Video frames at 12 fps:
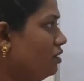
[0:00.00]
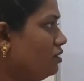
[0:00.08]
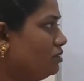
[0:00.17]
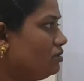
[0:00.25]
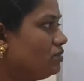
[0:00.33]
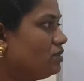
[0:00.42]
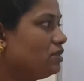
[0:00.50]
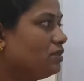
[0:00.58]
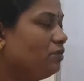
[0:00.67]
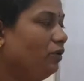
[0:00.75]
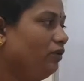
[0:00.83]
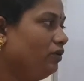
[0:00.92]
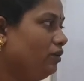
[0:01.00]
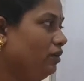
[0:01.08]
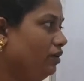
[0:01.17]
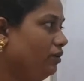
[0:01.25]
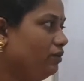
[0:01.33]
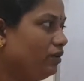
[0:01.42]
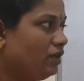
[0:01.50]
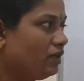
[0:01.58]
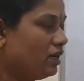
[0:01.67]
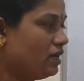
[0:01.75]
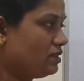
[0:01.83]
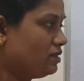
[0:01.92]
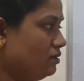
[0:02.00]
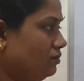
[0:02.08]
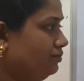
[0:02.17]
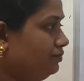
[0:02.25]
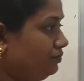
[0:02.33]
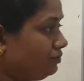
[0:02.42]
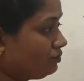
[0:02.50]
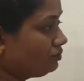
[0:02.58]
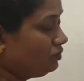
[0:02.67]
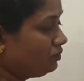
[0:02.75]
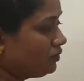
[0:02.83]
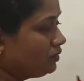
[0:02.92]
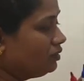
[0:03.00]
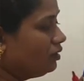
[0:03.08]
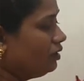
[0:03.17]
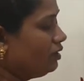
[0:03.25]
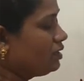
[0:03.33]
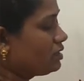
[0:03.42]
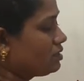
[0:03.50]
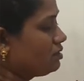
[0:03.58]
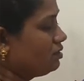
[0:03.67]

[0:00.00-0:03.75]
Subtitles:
So this is about uric acid. Next,